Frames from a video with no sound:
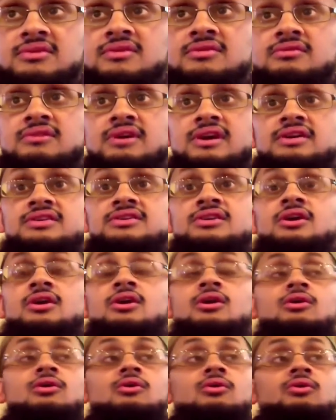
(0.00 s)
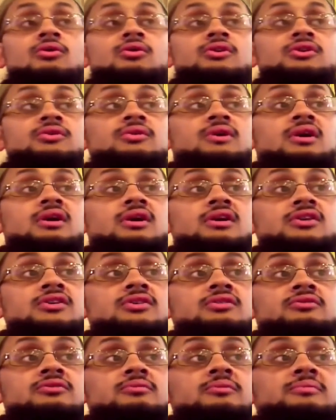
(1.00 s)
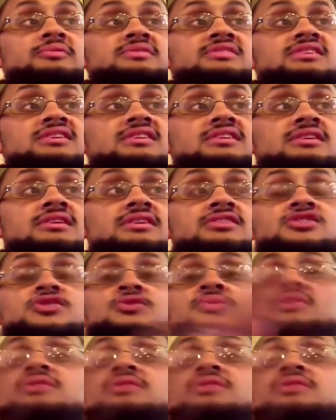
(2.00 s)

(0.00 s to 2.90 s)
Right? Or you argue from a particular to a